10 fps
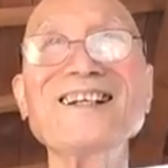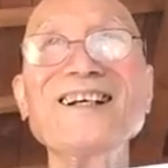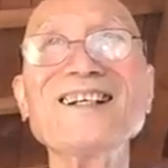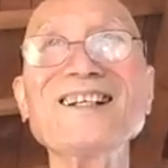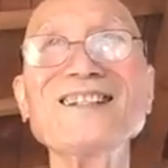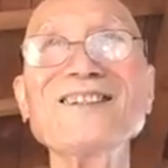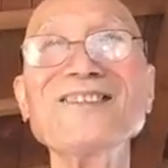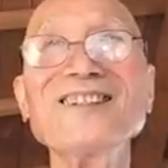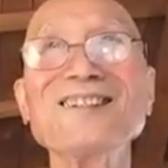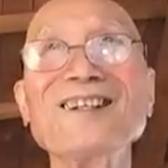He
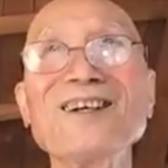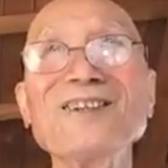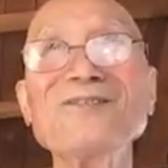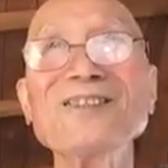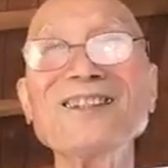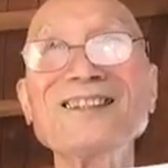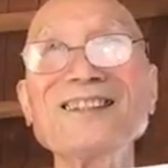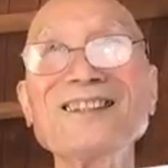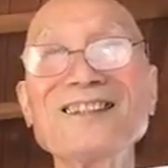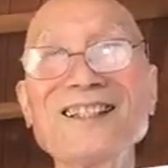will
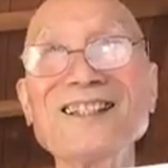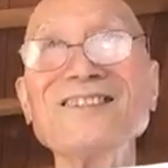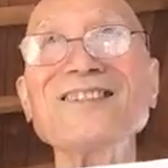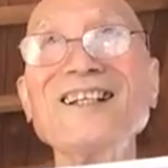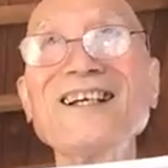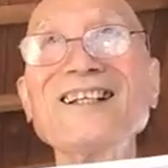completely save,